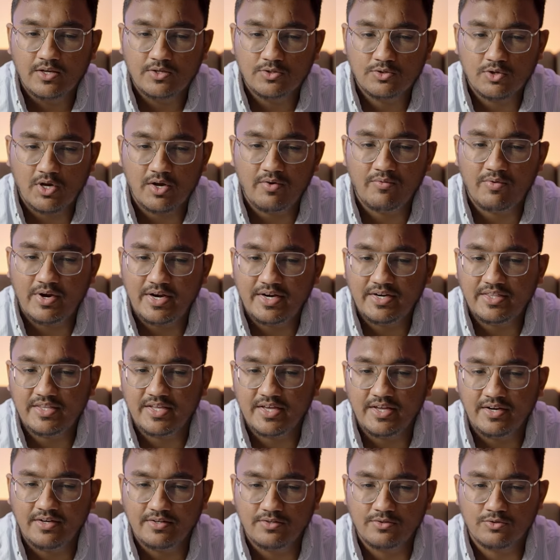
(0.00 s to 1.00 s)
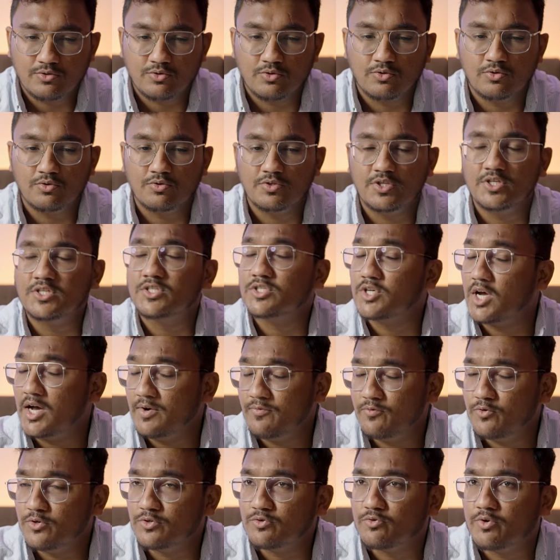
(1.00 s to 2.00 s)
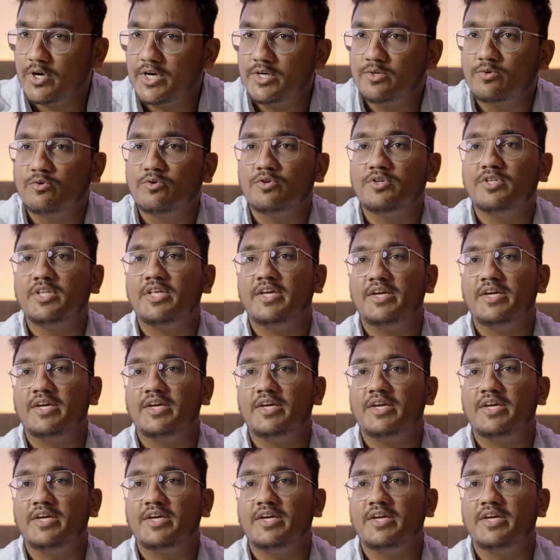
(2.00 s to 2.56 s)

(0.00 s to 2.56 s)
So I went there. So the staff was quite good.